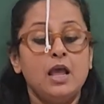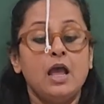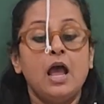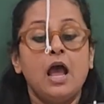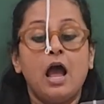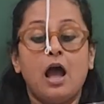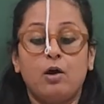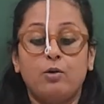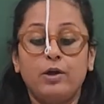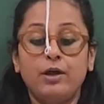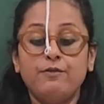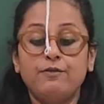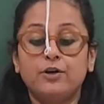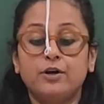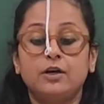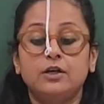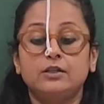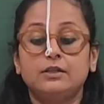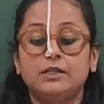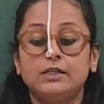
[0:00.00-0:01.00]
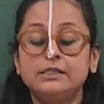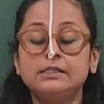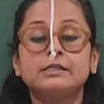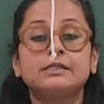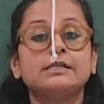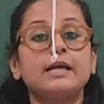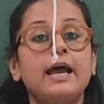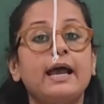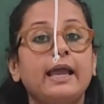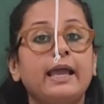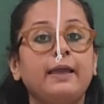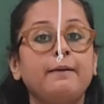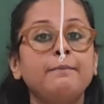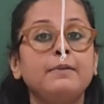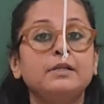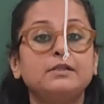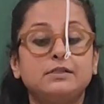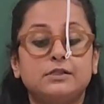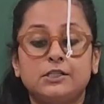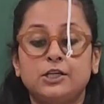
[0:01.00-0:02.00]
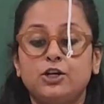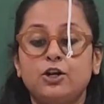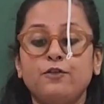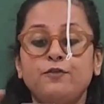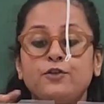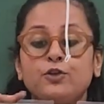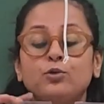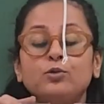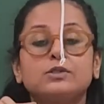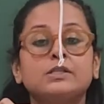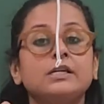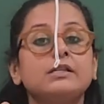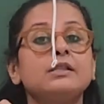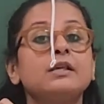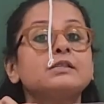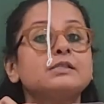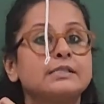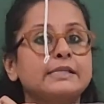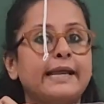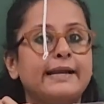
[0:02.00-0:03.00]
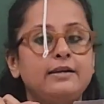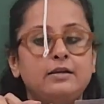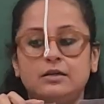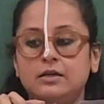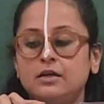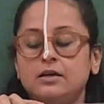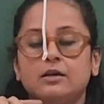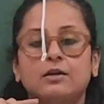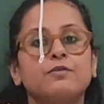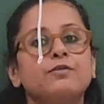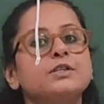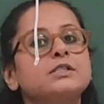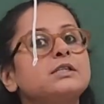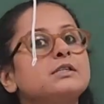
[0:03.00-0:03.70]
However, this time instead of using the center, which